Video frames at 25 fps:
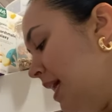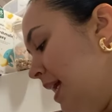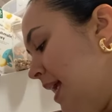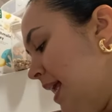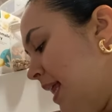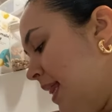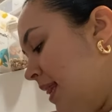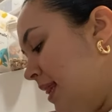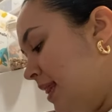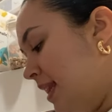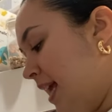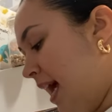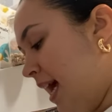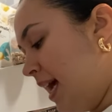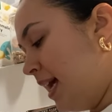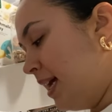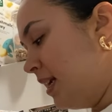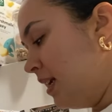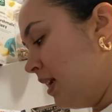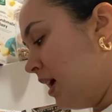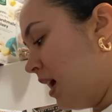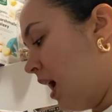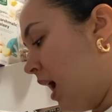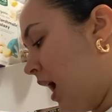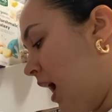Then
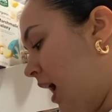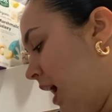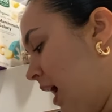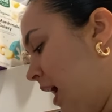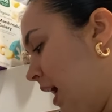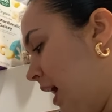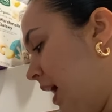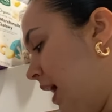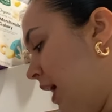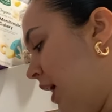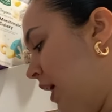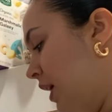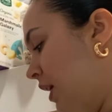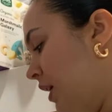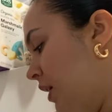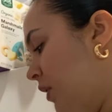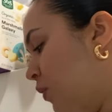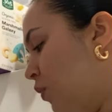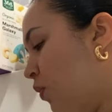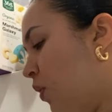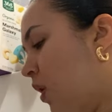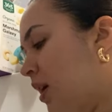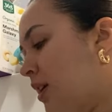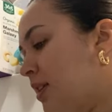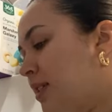I
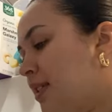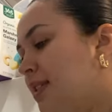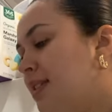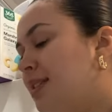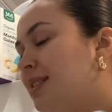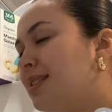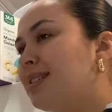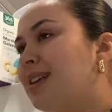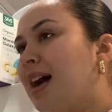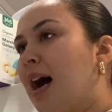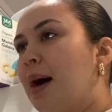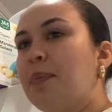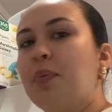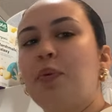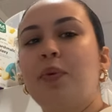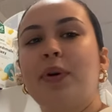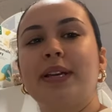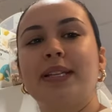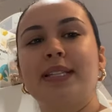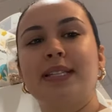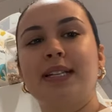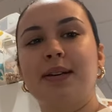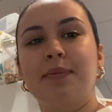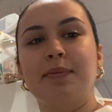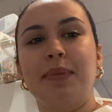want to stop
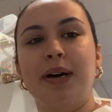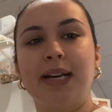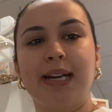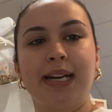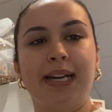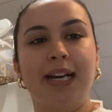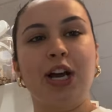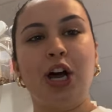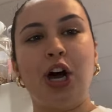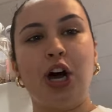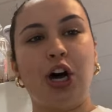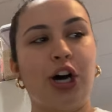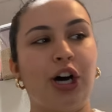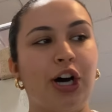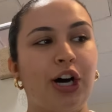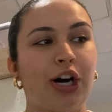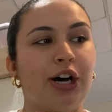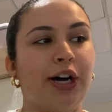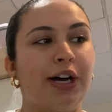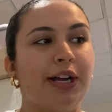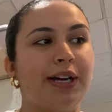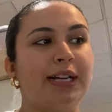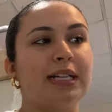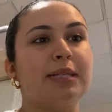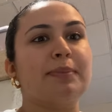wasting money
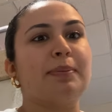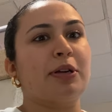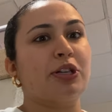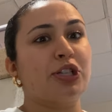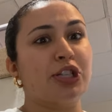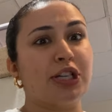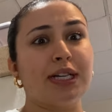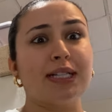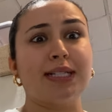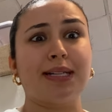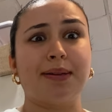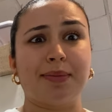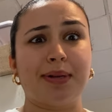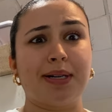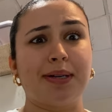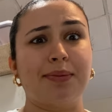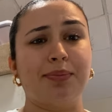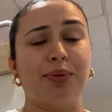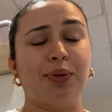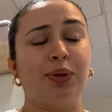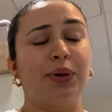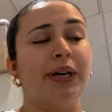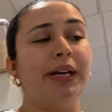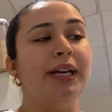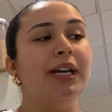on, especially because I'm
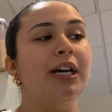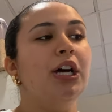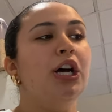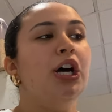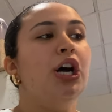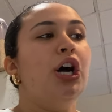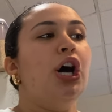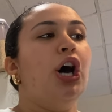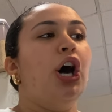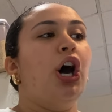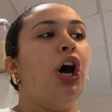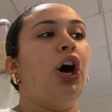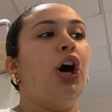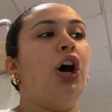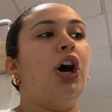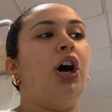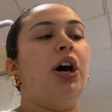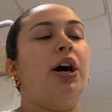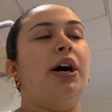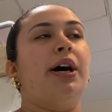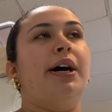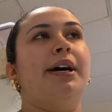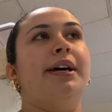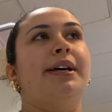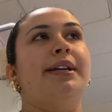unemployed,
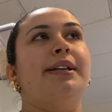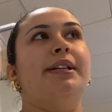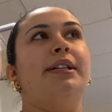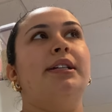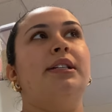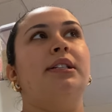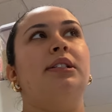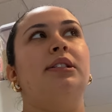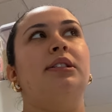on